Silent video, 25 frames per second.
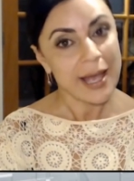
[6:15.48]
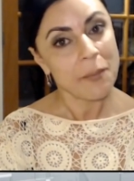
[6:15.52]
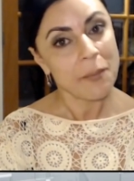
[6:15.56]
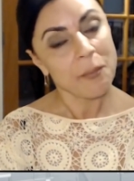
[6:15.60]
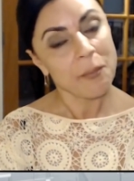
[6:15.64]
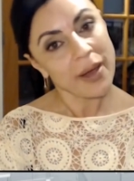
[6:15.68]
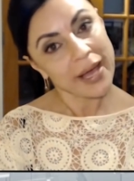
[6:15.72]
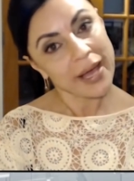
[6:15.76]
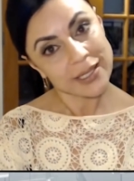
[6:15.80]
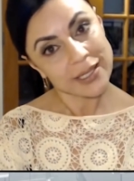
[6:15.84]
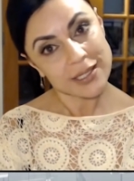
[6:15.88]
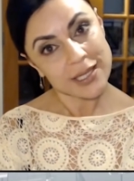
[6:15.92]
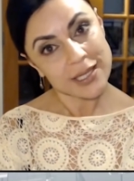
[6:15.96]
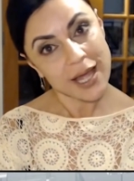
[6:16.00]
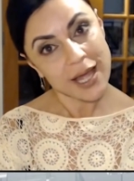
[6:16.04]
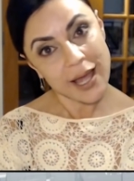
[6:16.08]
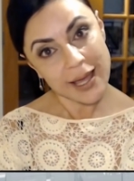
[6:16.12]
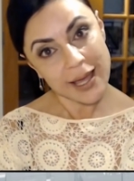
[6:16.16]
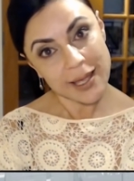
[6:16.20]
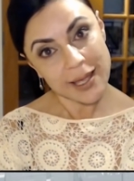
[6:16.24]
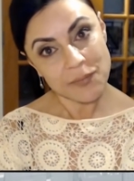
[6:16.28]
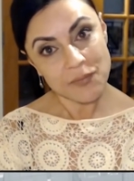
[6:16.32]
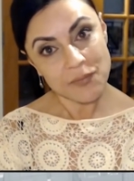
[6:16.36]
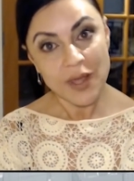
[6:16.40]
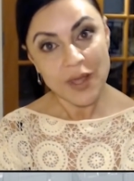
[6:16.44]
And by the
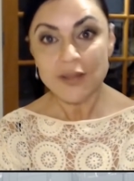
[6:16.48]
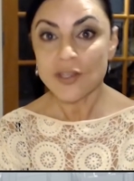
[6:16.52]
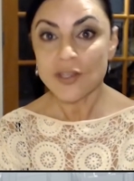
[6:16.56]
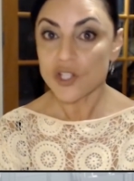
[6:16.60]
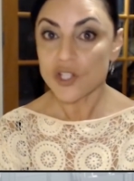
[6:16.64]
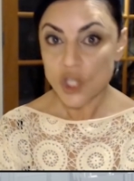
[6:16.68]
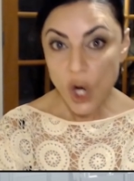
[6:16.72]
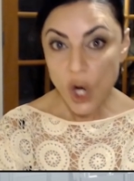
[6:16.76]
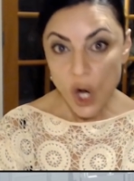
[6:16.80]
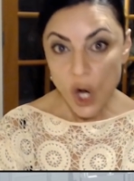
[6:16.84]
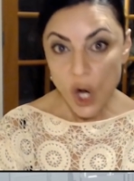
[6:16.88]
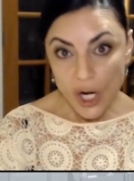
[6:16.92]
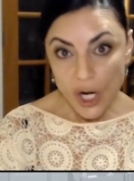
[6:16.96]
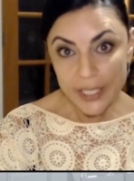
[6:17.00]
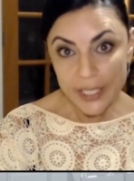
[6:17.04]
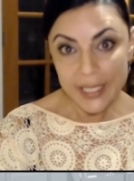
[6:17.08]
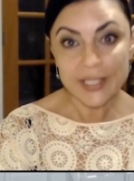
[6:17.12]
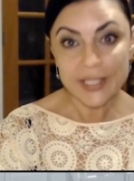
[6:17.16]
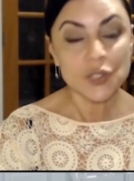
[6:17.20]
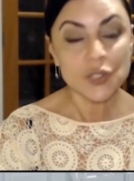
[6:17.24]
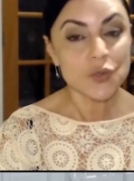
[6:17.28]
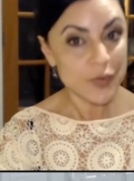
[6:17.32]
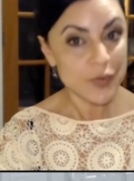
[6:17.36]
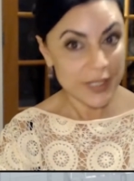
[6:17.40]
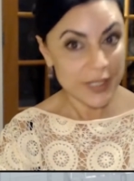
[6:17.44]
time the
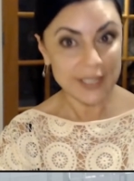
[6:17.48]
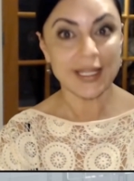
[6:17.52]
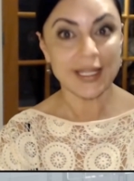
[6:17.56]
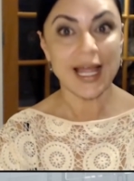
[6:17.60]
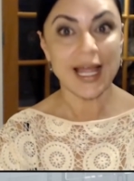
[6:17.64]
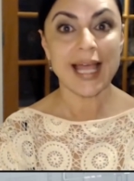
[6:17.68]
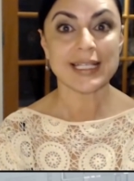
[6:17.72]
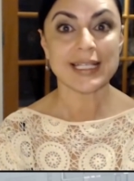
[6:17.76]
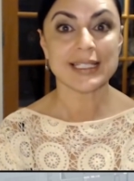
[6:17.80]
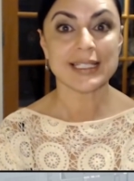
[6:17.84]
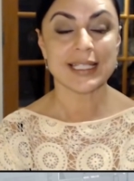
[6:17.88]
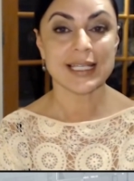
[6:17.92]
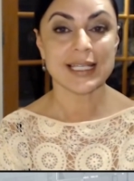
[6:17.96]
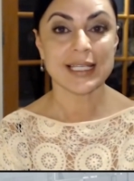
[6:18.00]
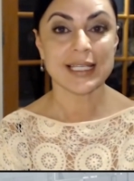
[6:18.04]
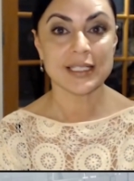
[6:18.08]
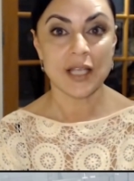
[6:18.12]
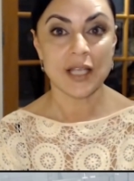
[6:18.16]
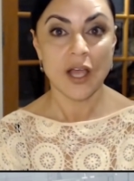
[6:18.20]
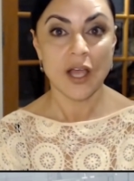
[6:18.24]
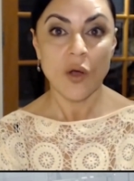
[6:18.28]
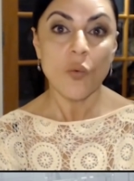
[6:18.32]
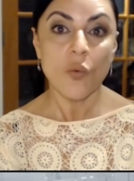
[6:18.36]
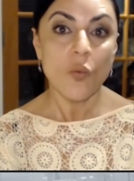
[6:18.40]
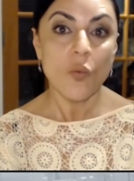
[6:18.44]
target
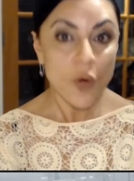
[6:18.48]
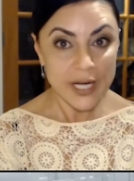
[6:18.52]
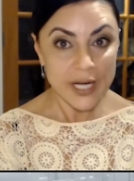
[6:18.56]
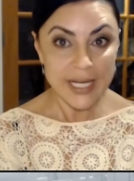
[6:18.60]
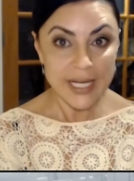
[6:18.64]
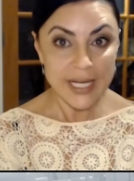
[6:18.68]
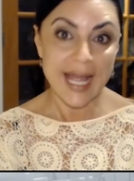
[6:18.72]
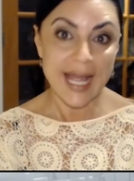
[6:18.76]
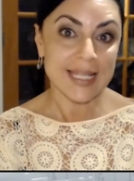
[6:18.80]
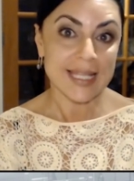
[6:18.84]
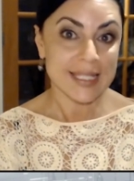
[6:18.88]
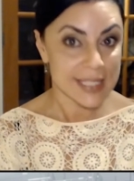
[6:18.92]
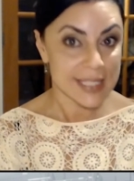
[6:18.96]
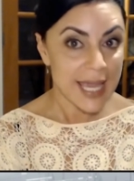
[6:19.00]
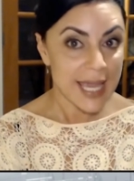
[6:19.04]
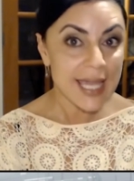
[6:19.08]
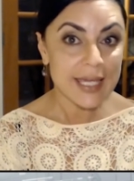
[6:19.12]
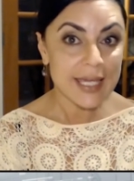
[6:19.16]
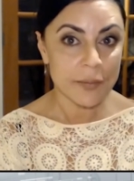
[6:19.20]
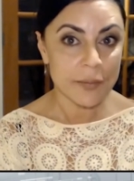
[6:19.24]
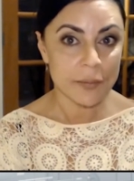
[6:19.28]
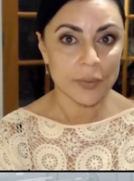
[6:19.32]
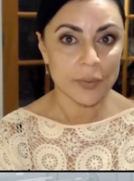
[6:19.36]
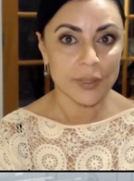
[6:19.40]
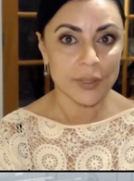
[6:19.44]
realizes what had
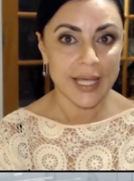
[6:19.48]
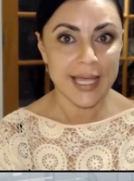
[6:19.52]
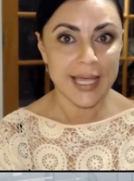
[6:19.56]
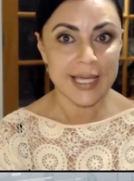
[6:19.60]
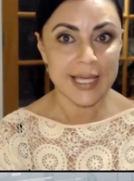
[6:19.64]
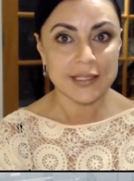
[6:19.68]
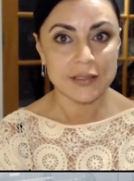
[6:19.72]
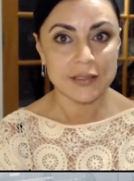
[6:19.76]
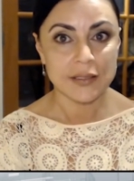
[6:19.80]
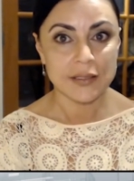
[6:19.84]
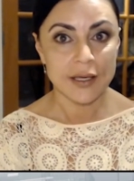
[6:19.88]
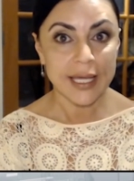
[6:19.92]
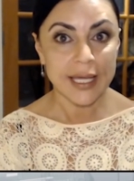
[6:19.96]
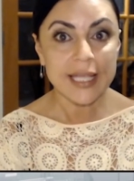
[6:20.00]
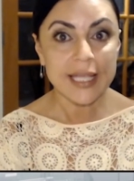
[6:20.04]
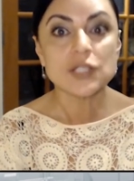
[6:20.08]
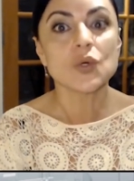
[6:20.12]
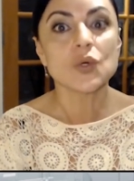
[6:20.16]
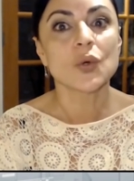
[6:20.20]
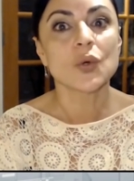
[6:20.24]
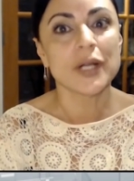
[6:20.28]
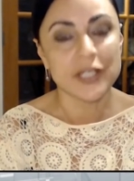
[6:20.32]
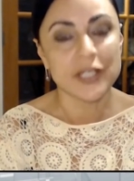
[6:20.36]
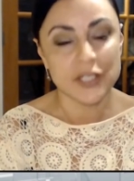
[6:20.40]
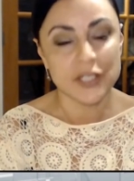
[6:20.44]
taken place,
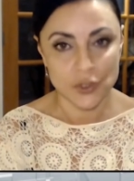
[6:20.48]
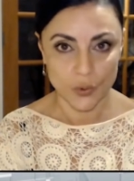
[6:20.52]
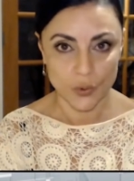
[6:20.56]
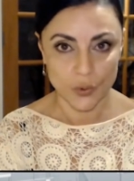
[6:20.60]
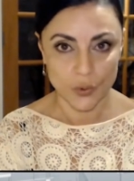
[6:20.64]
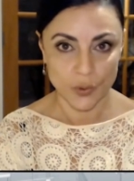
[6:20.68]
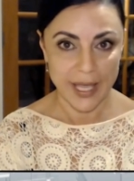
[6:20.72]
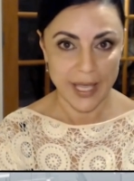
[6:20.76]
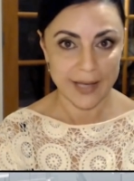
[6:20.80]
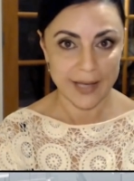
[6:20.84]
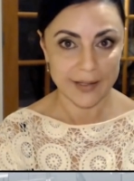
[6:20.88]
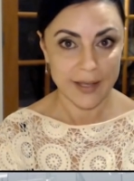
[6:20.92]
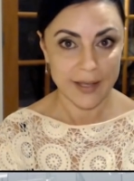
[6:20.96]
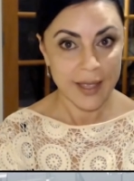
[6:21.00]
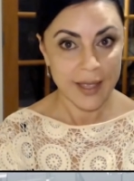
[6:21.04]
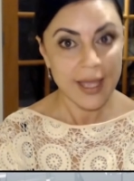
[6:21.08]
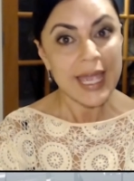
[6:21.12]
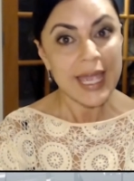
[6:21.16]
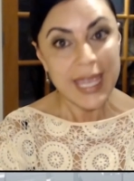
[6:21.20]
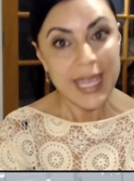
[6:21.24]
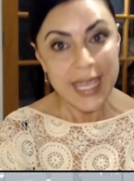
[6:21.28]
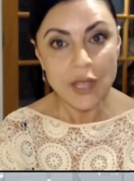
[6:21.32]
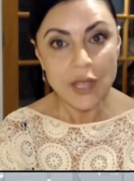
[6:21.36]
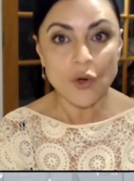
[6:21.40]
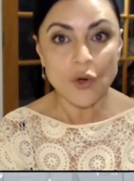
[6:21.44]
it's already too late.
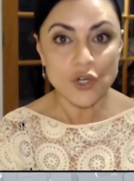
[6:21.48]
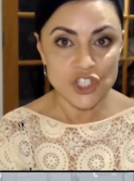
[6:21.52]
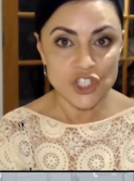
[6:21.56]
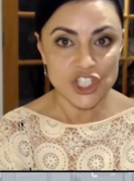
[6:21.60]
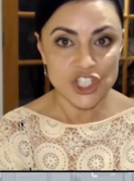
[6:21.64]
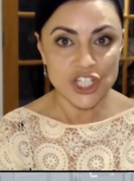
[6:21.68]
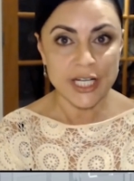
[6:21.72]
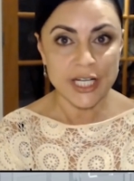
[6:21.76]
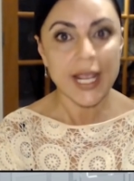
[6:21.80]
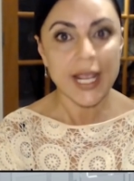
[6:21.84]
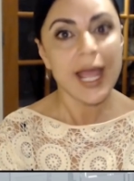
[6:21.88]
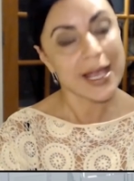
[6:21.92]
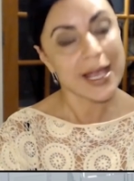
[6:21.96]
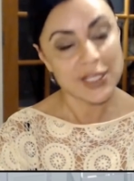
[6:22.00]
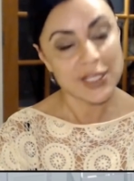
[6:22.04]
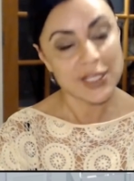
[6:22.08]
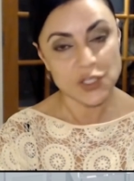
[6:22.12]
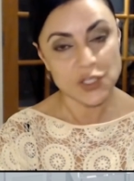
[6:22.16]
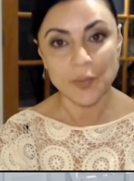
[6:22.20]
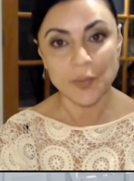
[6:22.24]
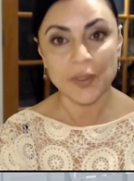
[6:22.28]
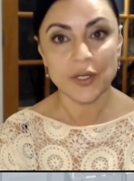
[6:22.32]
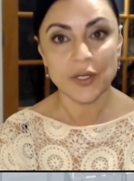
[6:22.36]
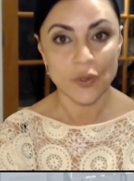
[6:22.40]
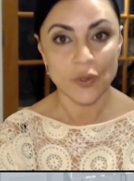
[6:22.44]
He or she
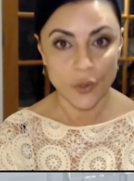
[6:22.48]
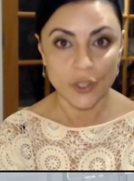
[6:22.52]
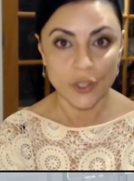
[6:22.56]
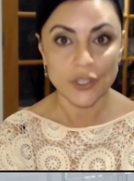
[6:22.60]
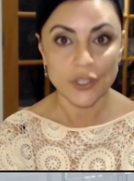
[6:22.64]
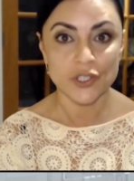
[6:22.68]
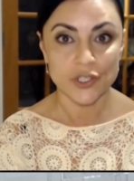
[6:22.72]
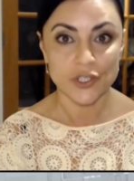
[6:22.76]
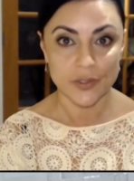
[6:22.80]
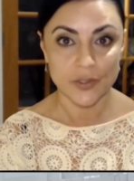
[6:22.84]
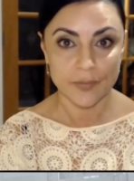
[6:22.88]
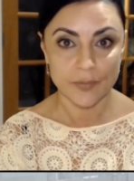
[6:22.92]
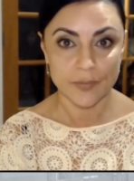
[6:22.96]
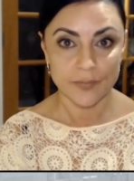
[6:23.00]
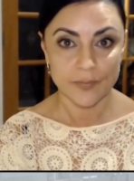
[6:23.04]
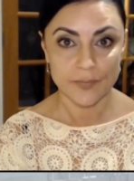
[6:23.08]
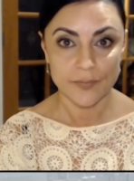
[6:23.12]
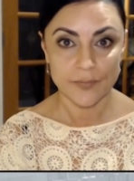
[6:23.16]
has been hooked.